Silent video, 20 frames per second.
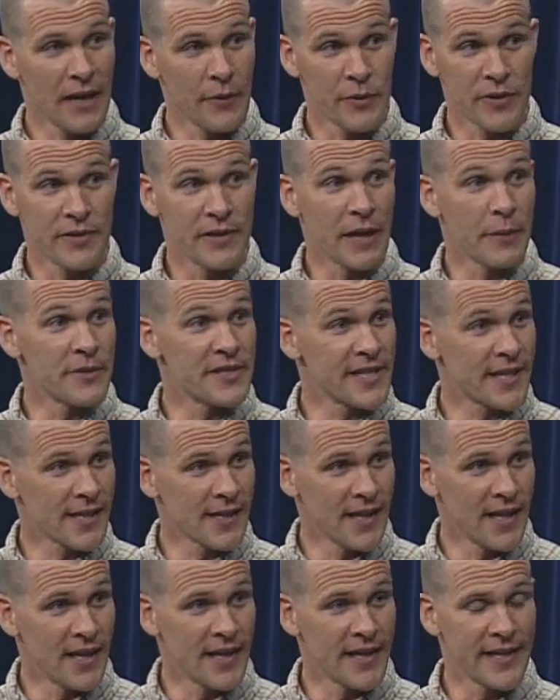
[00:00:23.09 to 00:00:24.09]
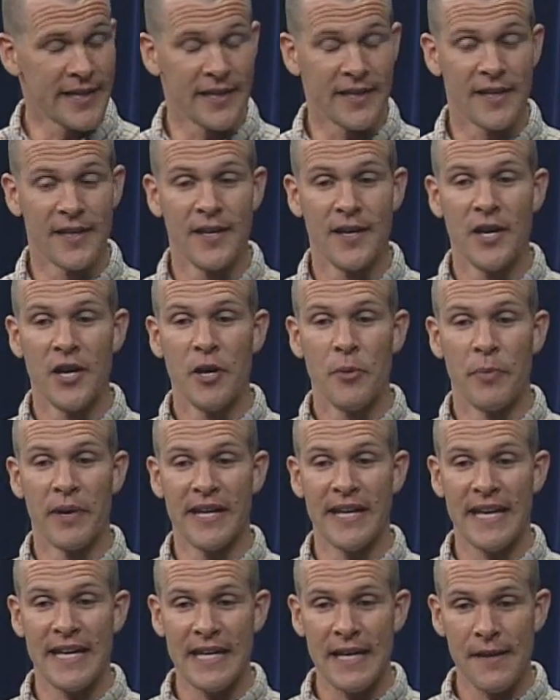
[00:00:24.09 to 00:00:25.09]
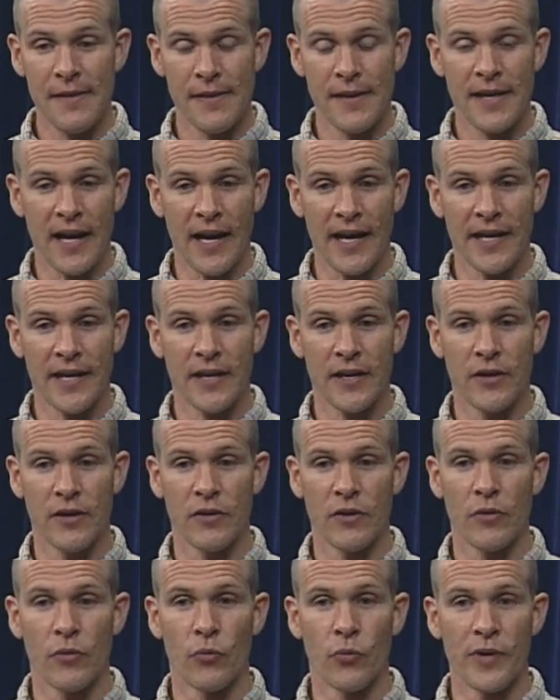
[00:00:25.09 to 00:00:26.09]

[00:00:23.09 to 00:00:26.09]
I would decline. But anything I can